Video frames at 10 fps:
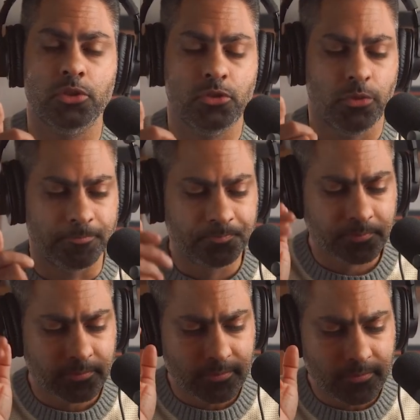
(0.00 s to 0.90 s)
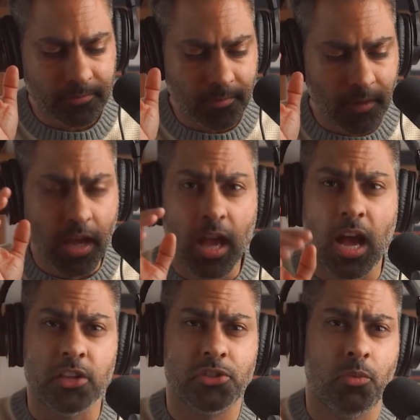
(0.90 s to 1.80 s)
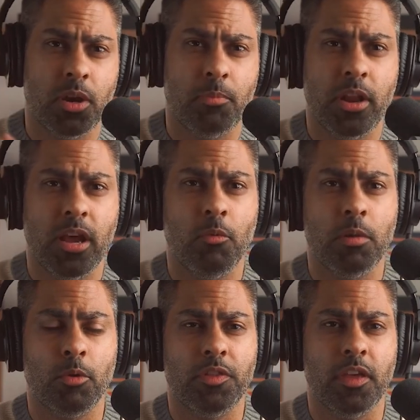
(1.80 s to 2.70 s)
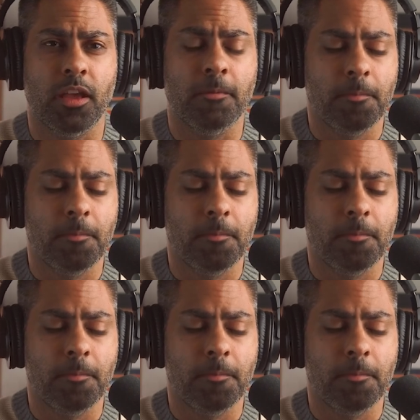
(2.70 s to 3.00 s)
to it. I also want to point out one more thing.